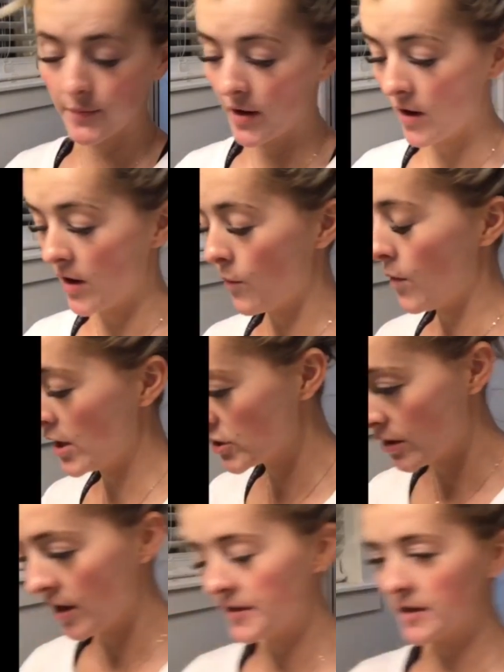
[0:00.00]
but
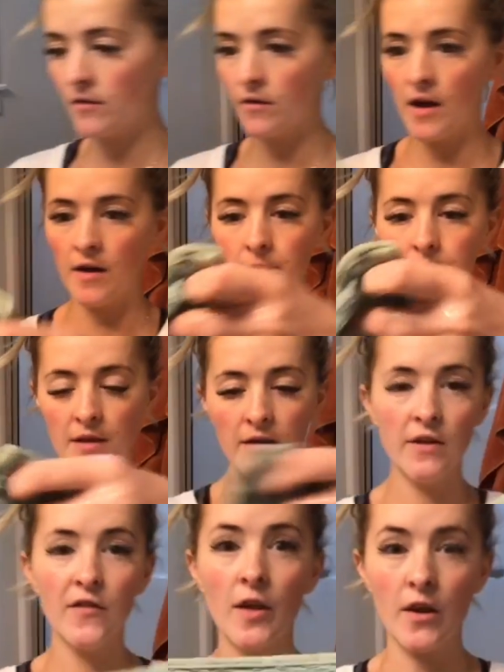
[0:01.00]
washcloths, even
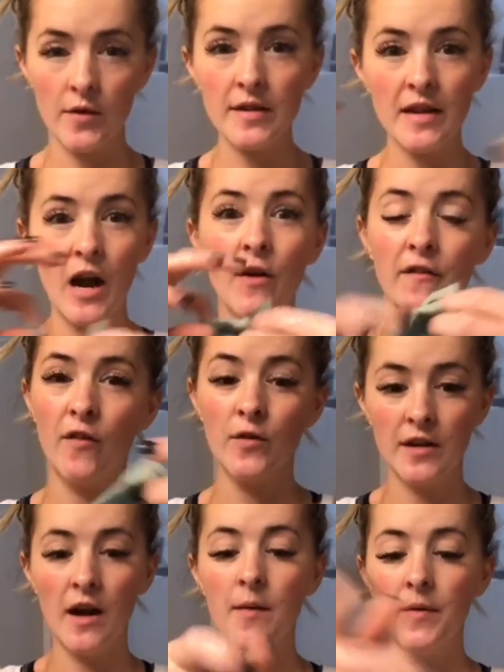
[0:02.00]
if you like rinse it out and
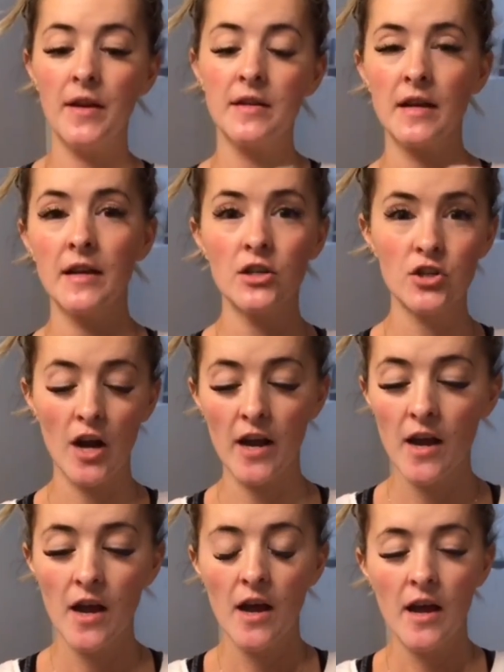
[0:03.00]
fold it up and then set it to dry,
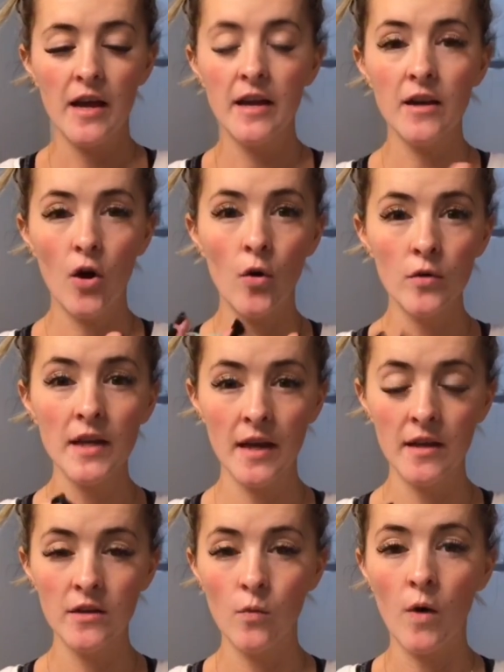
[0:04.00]
it holds
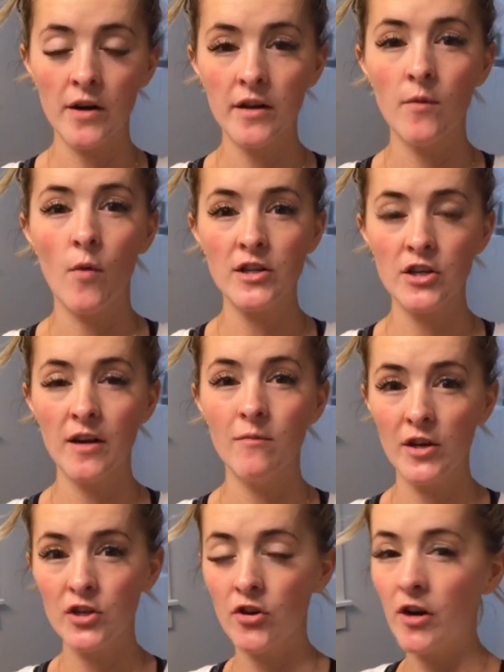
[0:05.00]
in the water and the moisture
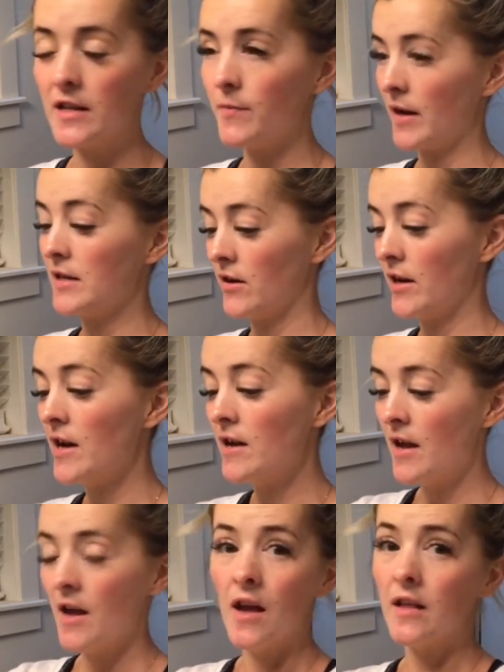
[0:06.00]
creates bacteria,
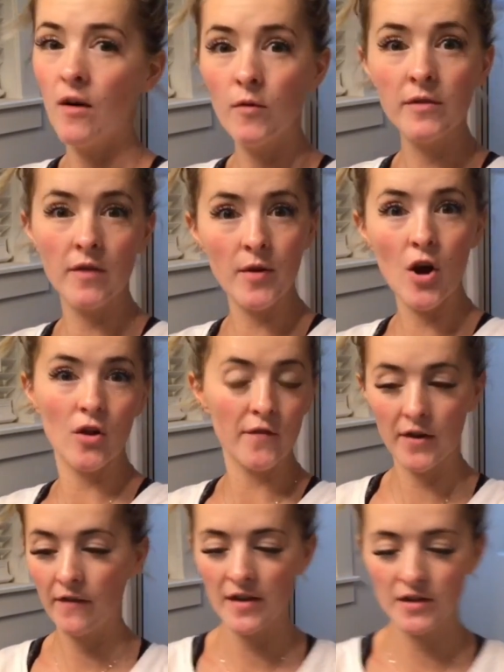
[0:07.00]
and that will be rubbing all over
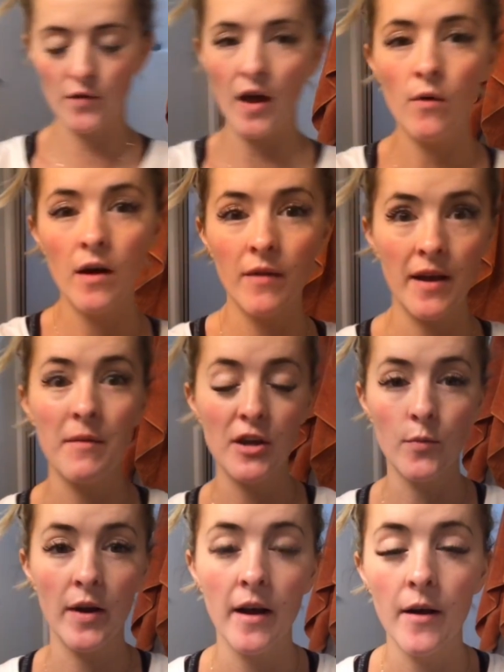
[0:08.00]
your face. So that will like make
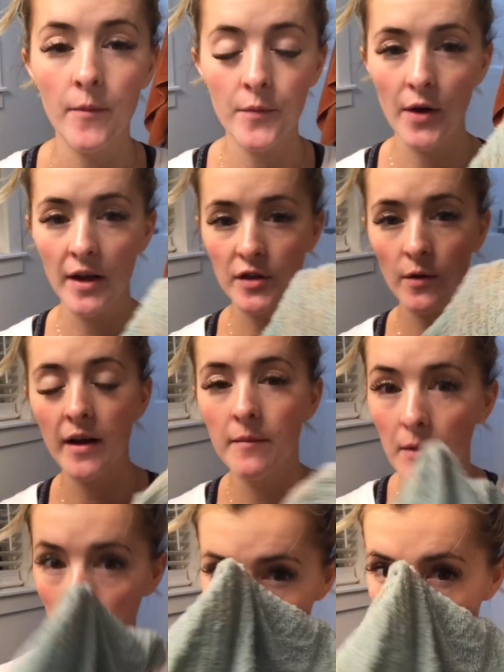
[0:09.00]
you break out. Okay, so I get
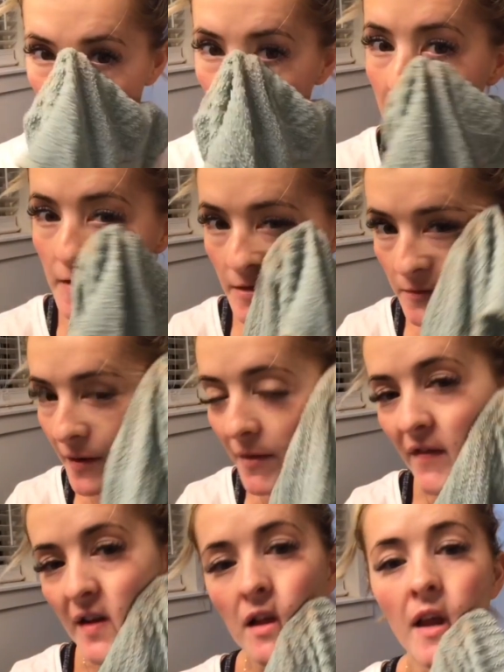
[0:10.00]
my washcloth and I just wipe
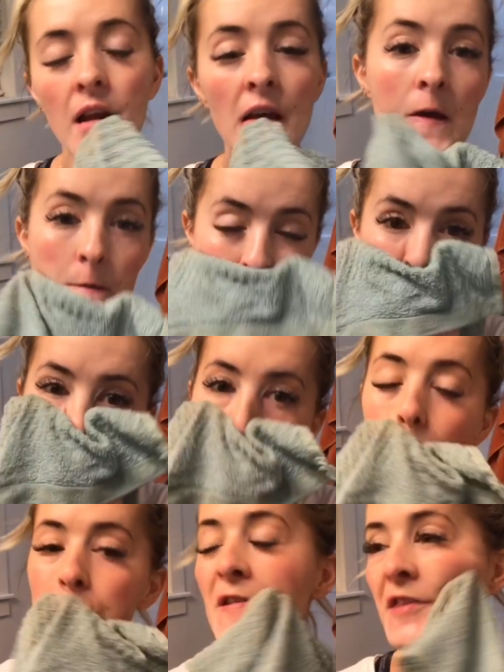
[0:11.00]
my face clean.
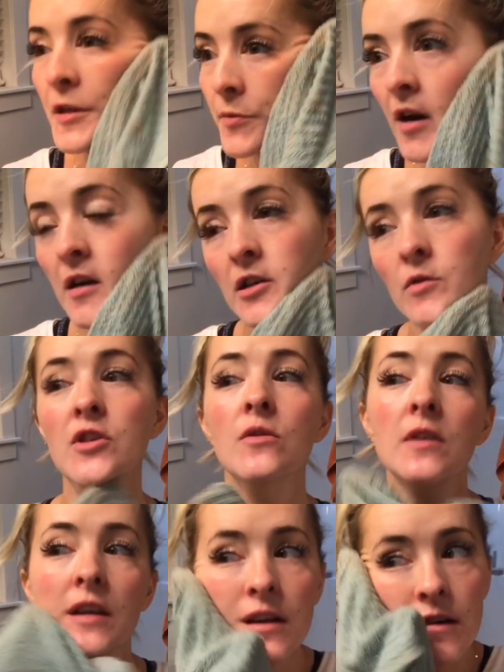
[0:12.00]
With this product, you do
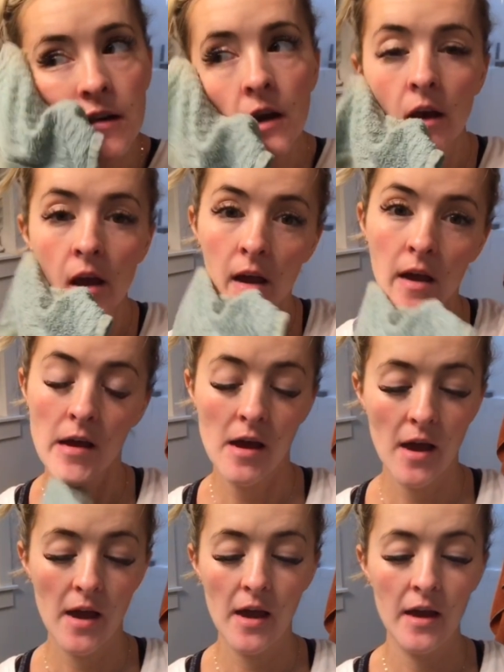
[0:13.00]
need
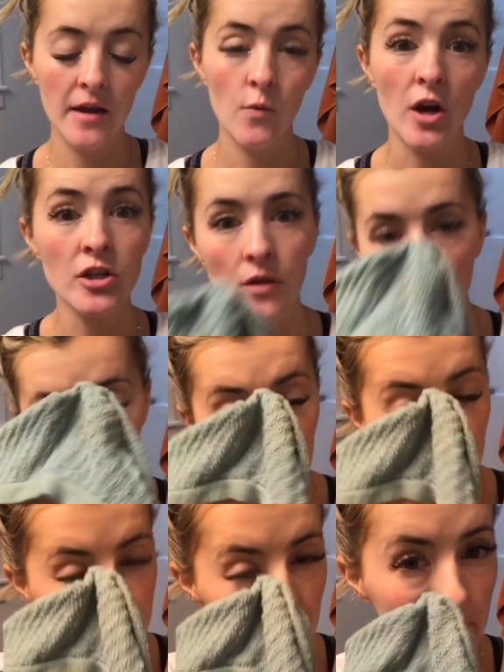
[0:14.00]
a washcloth
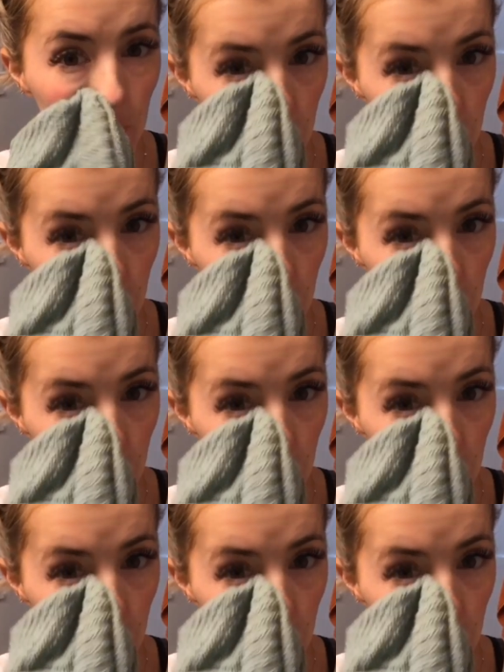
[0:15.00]
because it is